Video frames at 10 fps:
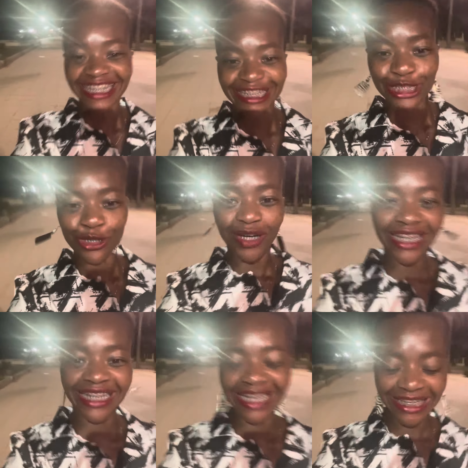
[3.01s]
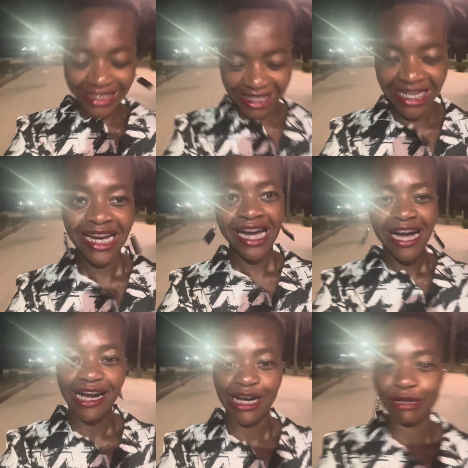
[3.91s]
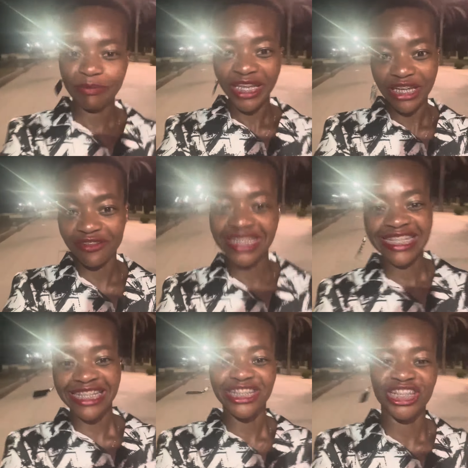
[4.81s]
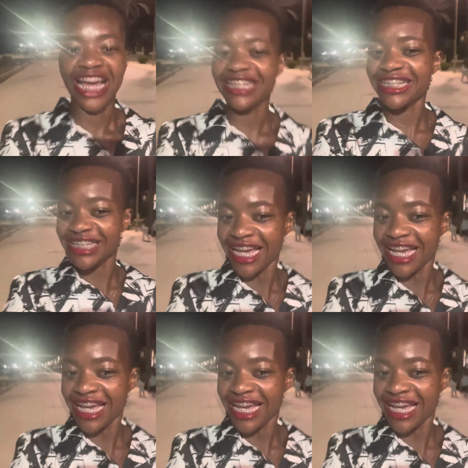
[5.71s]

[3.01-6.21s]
It is quite late um, here in Sitges,